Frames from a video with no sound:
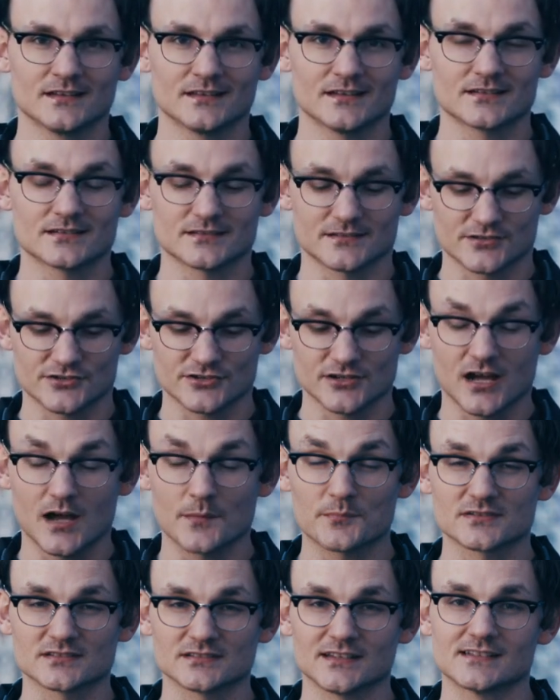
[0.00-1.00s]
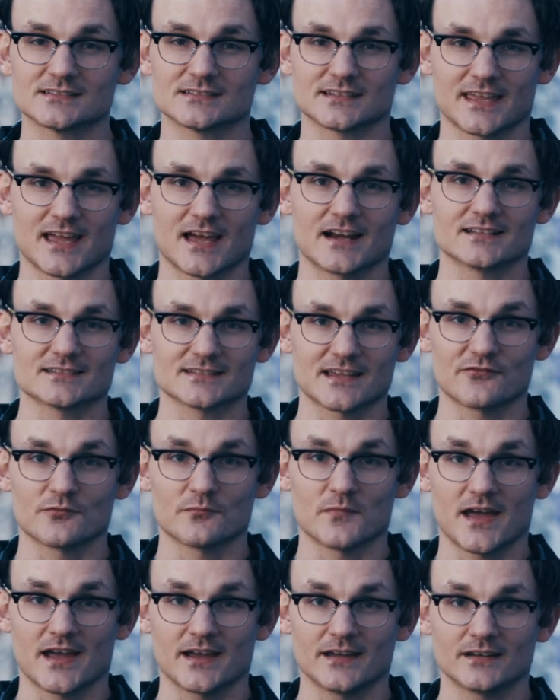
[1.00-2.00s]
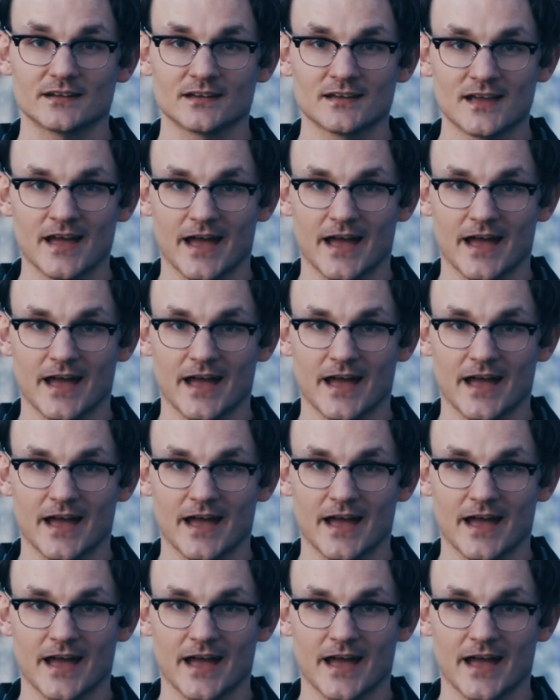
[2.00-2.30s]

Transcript: This is the sharpest lens that Canon's ever made,